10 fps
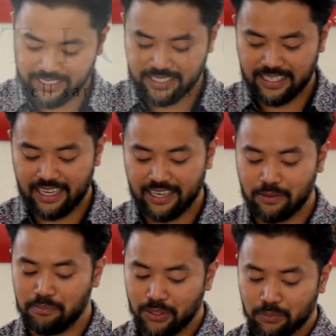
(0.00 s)
not a
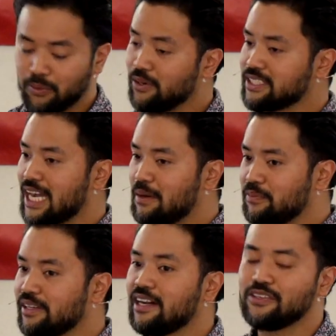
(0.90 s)
Billboard Top
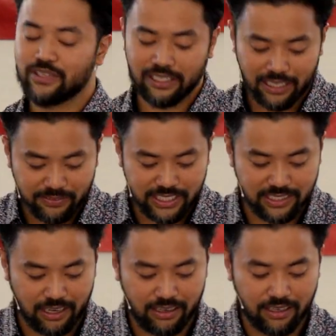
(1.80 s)
100 love
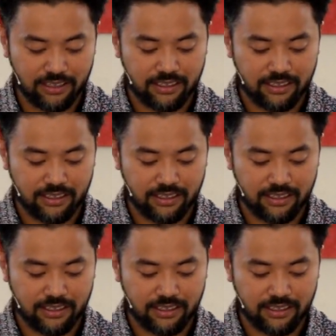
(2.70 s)
song.